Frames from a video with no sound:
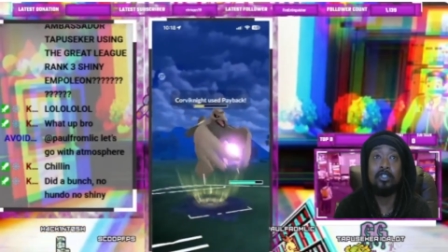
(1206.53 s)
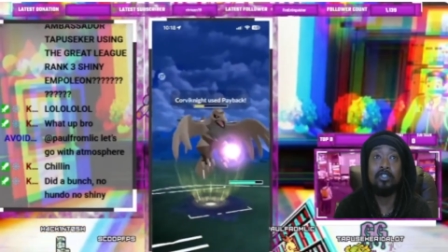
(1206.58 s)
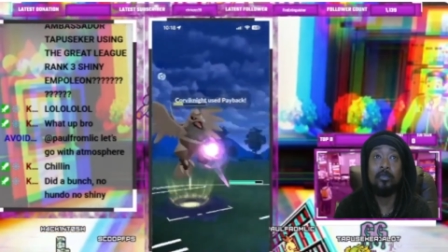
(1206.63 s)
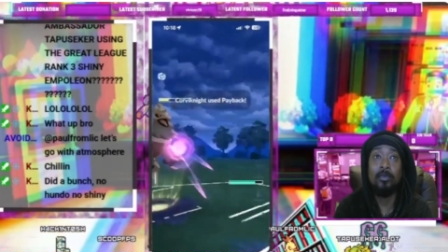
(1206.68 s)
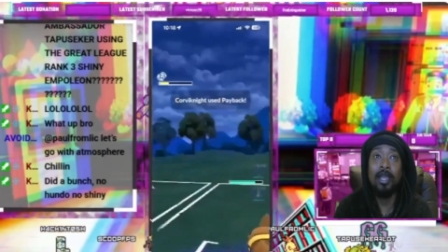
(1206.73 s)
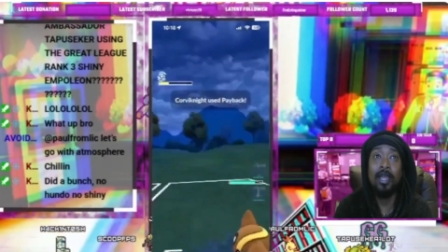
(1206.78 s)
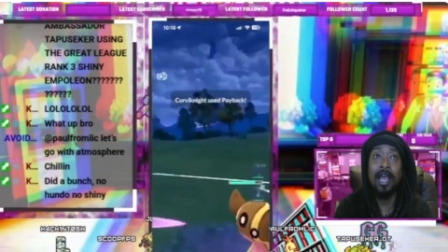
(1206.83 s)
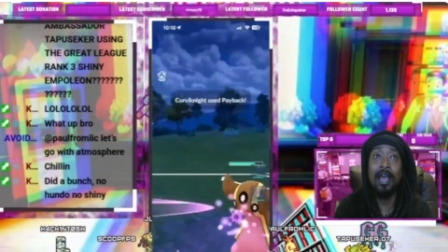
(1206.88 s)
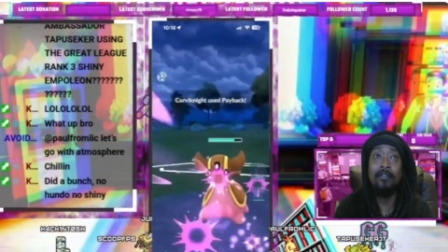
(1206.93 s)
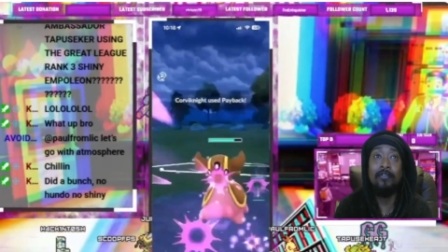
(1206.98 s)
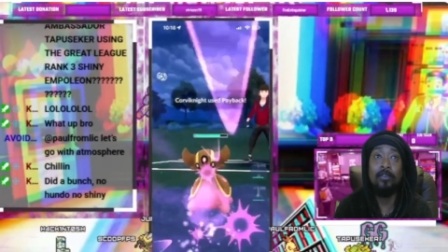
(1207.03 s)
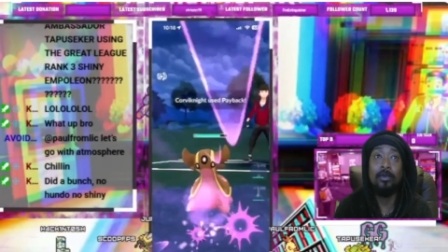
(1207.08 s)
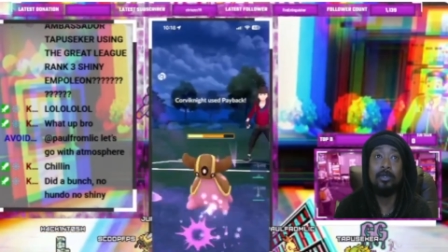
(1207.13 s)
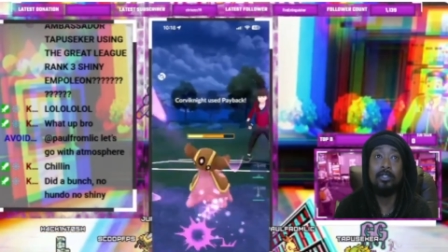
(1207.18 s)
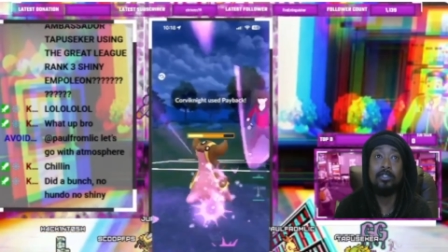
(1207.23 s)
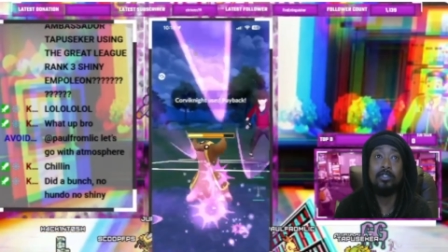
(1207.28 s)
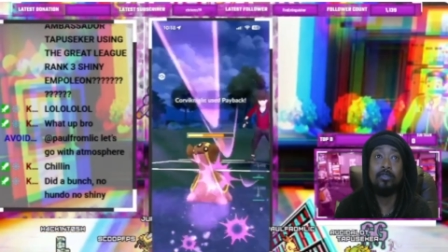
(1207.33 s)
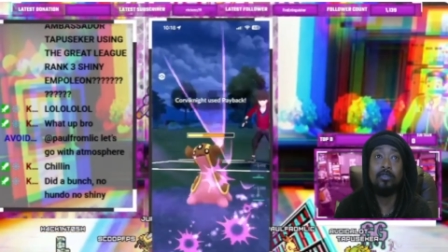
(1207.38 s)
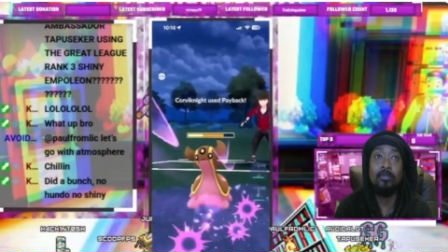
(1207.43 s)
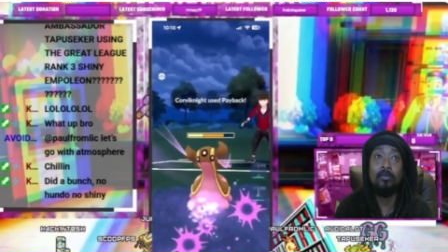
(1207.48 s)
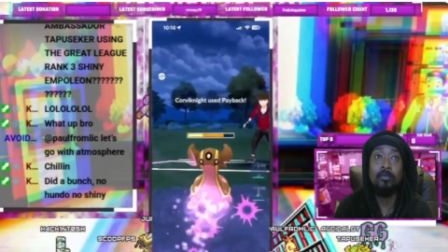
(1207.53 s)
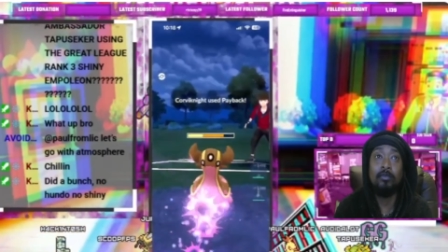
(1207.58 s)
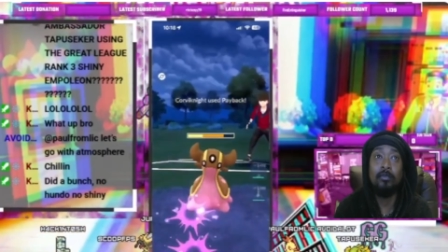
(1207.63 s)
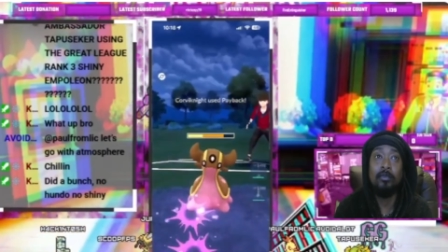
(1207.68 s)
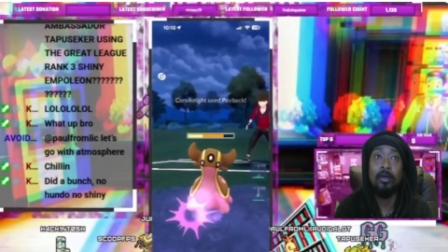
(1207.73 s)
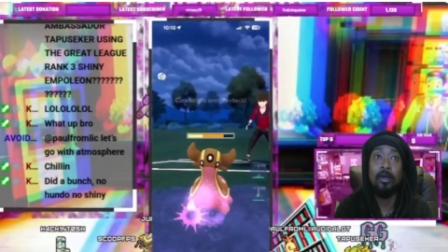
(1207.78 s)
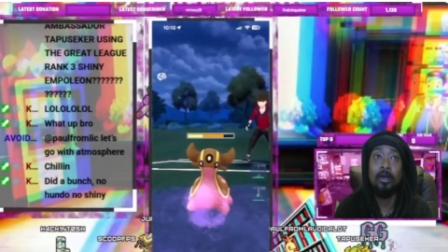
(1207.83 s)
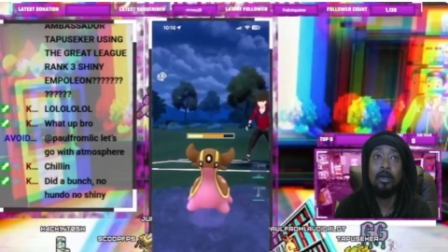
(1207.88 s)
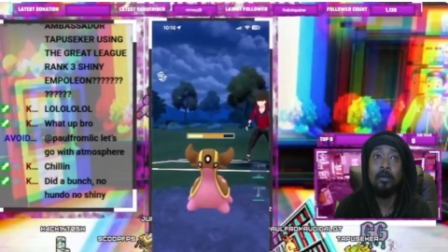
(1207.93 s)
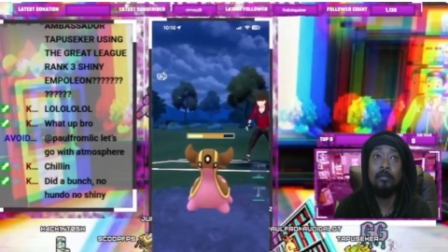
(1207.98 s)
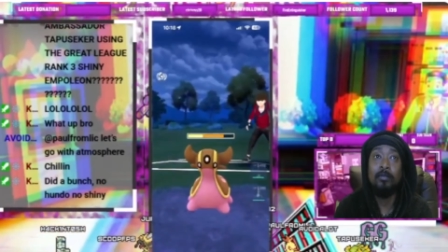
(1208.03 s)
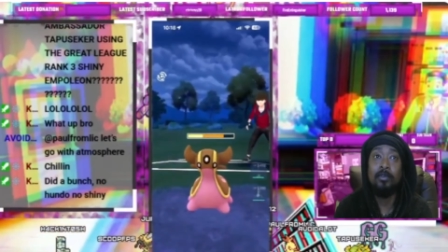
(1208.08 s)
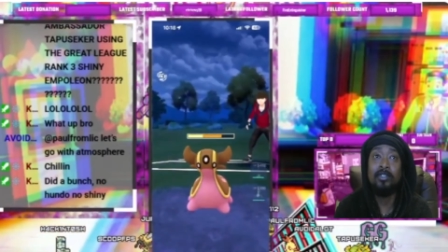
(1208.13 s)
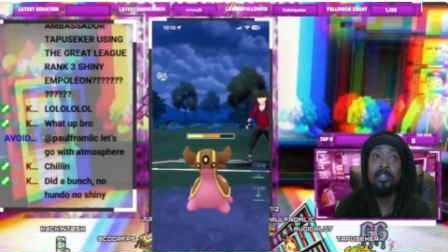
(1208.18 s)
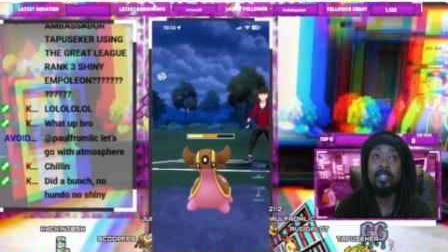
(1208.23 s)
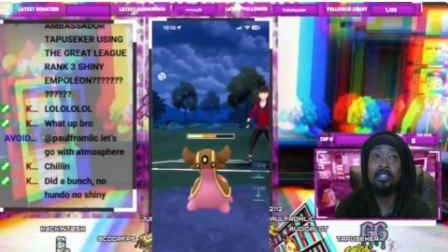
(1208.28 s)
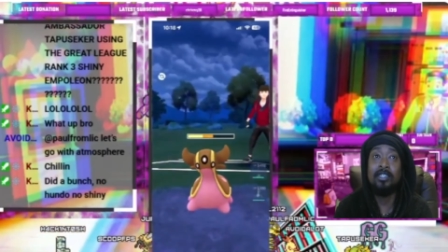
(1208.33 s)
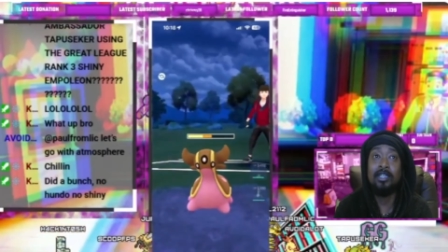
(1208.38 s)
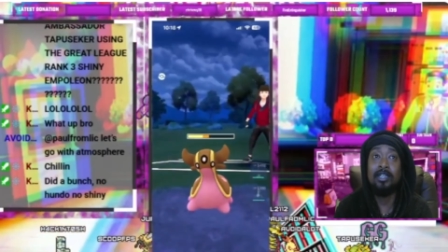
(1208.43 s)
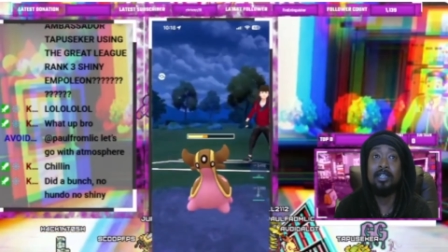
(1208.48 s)
So we have to assume
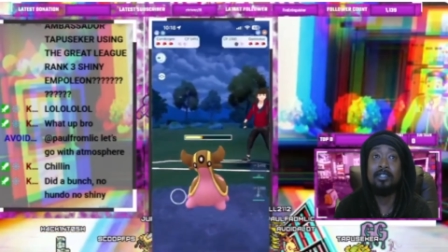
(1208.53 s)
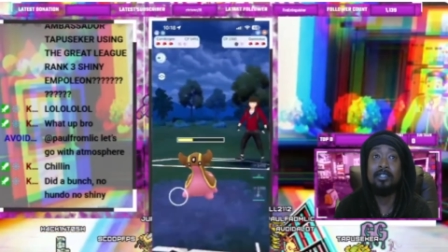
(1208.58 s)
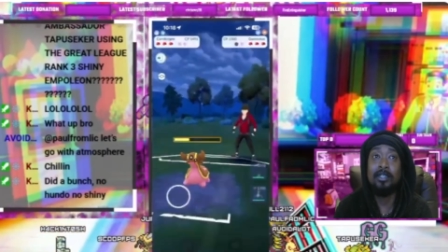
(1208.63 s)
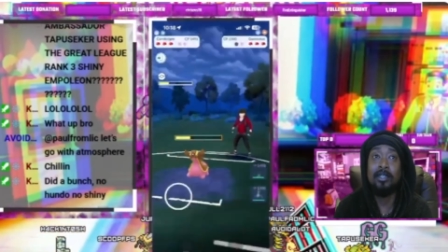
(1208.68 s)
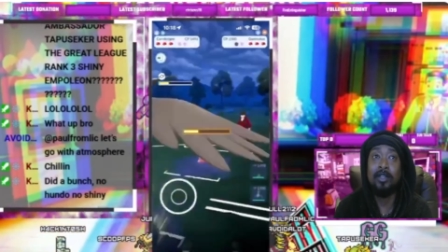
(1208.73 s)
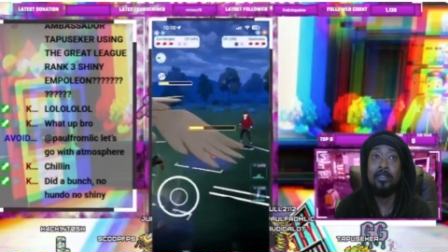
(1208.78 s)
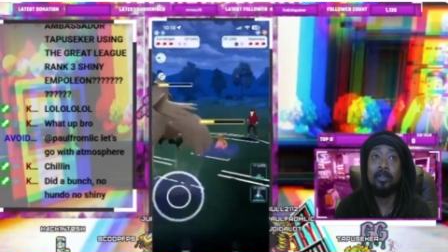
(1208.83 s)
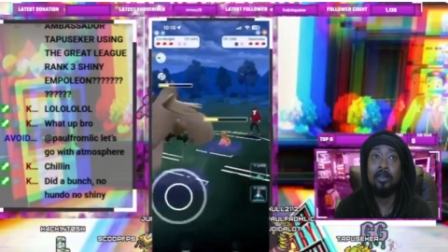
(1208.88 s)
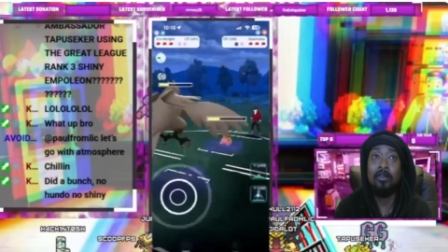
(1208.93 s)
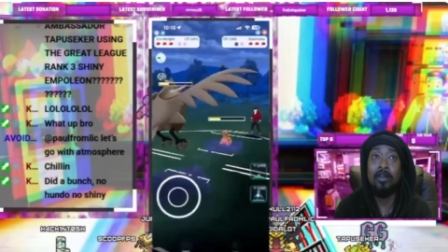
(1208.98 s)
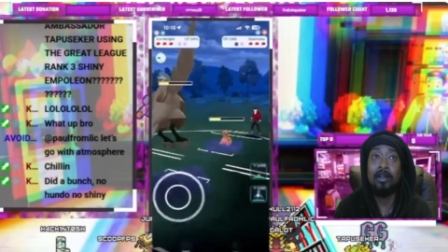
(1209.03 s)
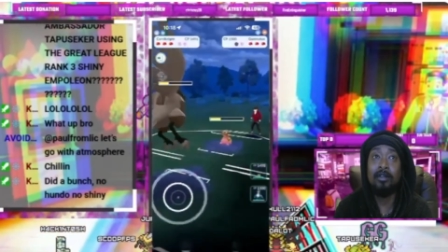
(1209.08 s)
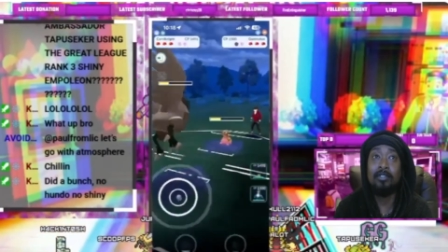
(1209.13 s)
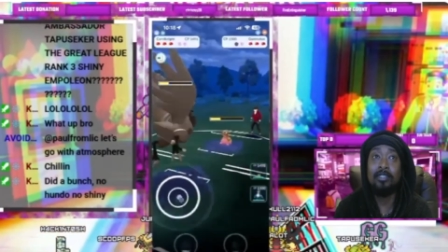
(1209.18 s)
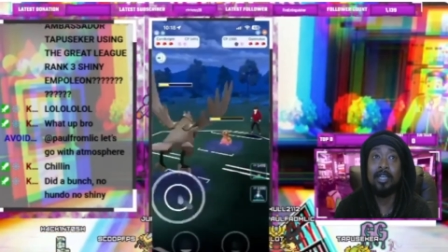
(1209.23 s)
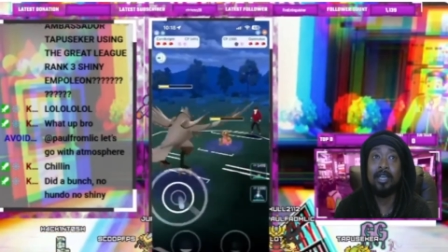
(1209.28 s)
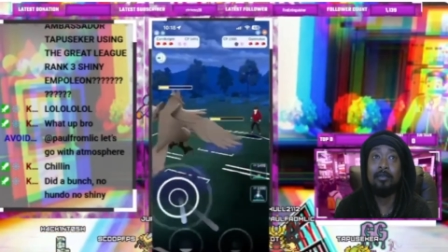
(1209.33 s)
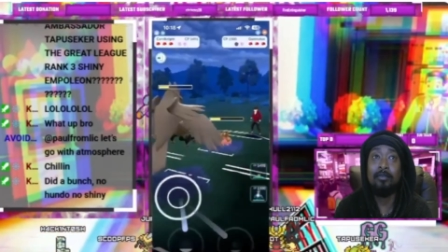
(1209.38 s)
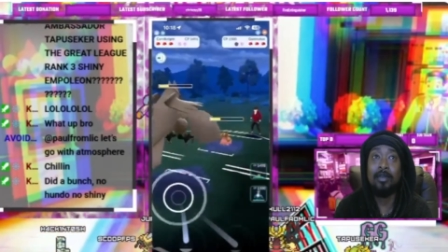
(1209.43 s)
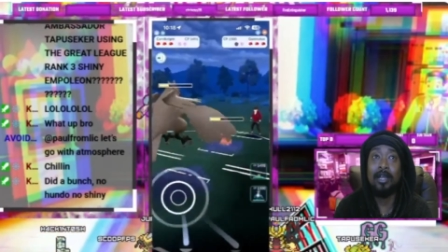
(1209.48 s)
potentially there's another ground type.